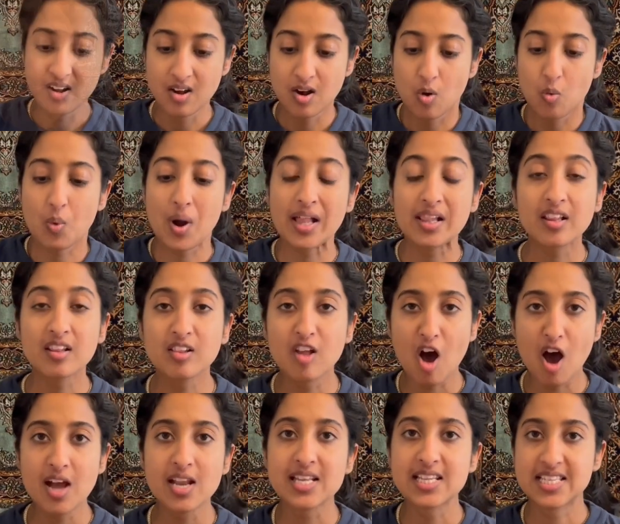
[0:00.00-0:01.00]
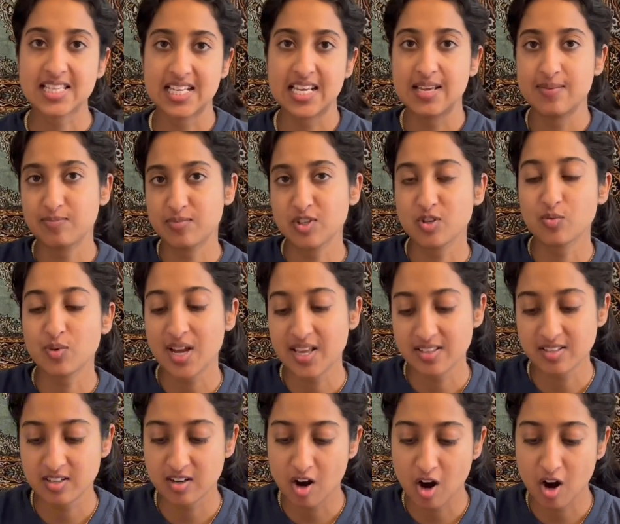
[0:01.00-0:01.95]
While a lot seems to rest in